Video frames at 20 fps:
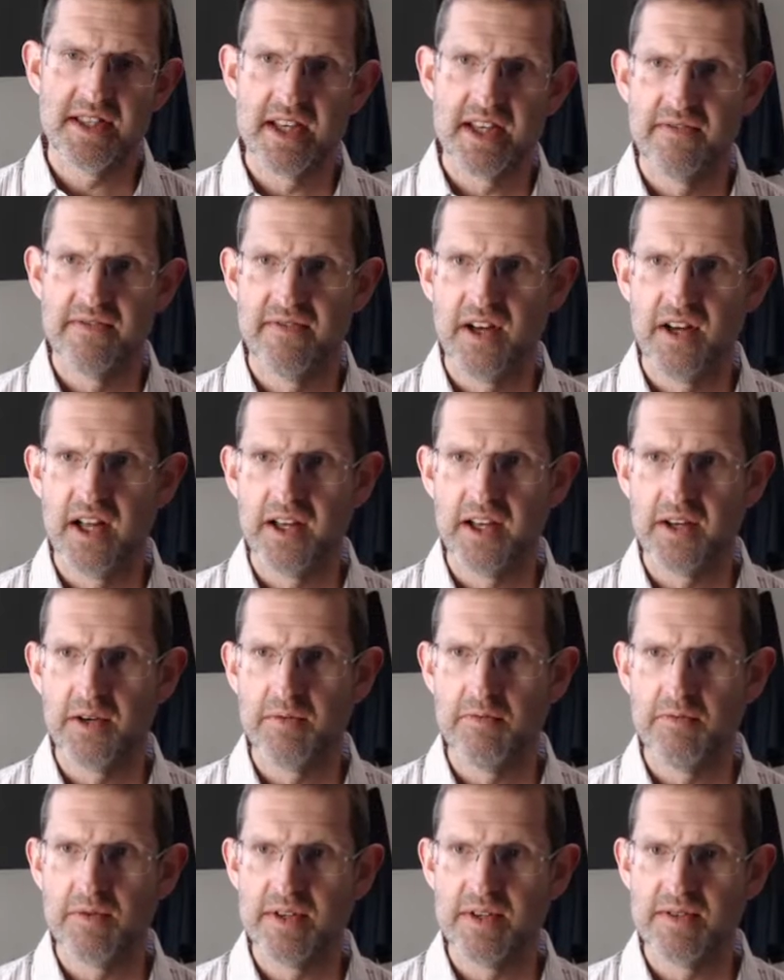the
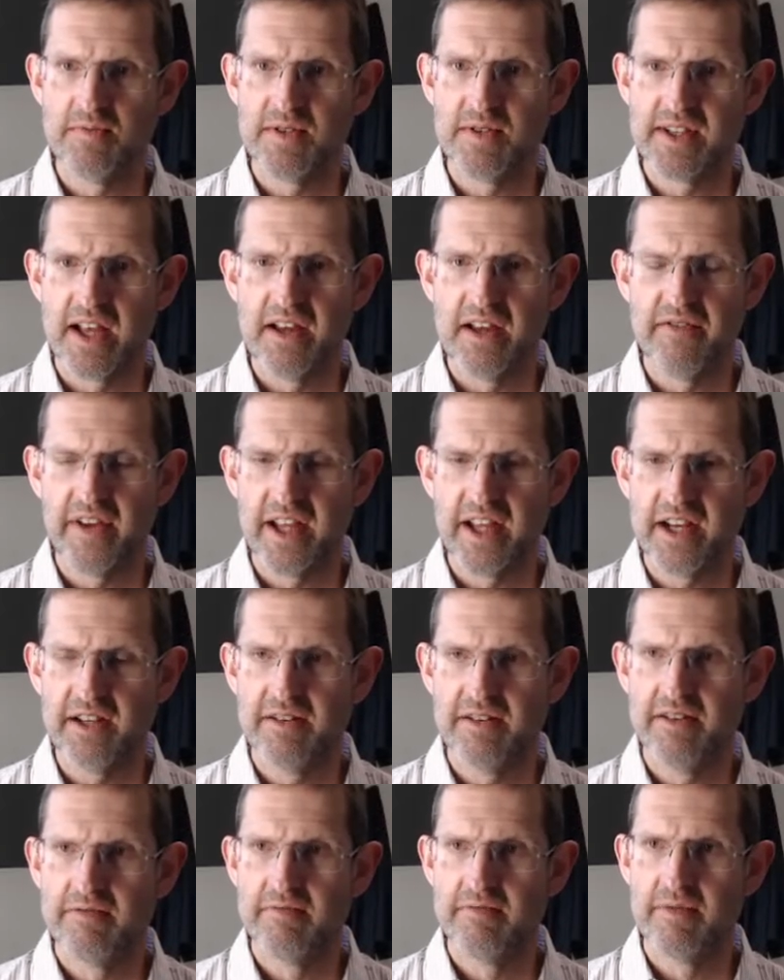volume was elevated
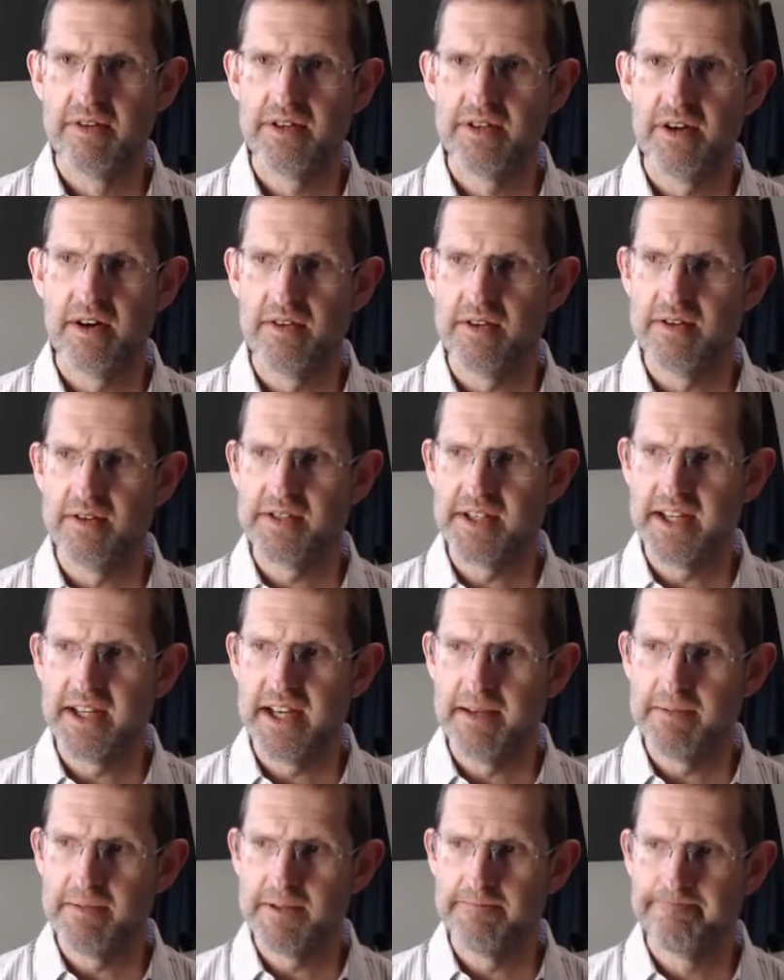during those
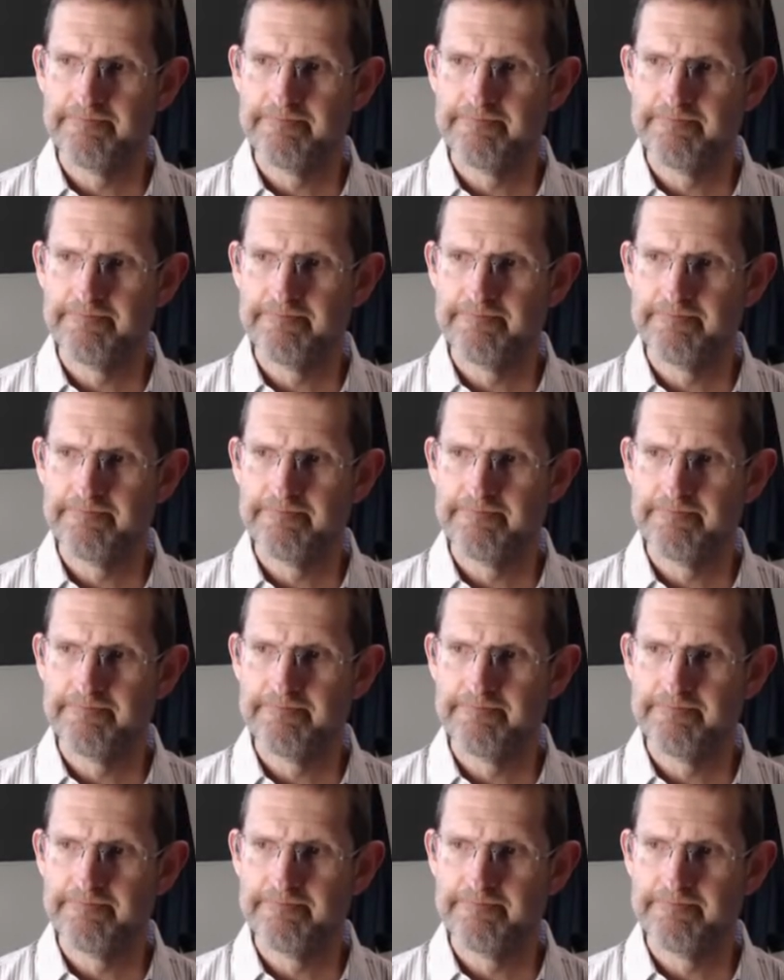times.